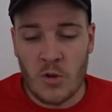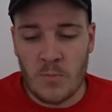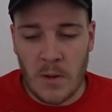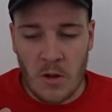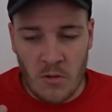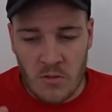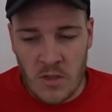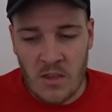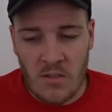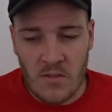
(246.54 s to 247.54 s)
good because
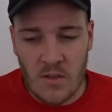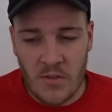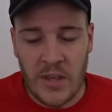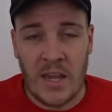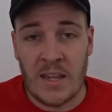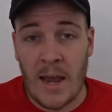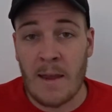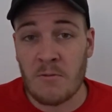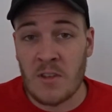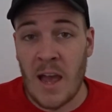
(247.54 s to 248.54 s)
this scene
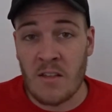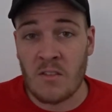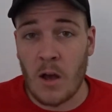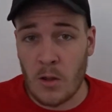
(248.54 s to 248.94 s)
gave Yaz